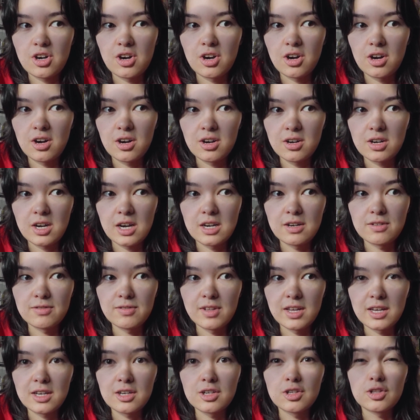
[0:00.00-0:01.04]
are kind of
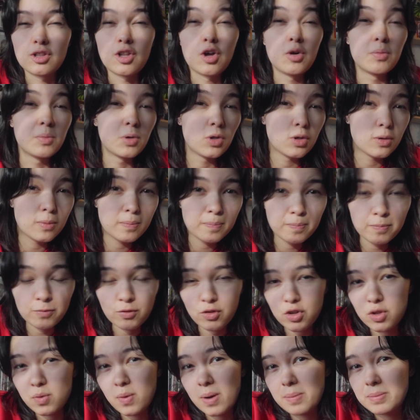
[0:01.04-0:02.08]
like global
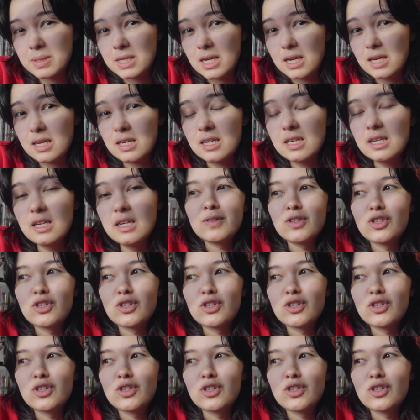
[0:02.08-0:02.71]
for the website.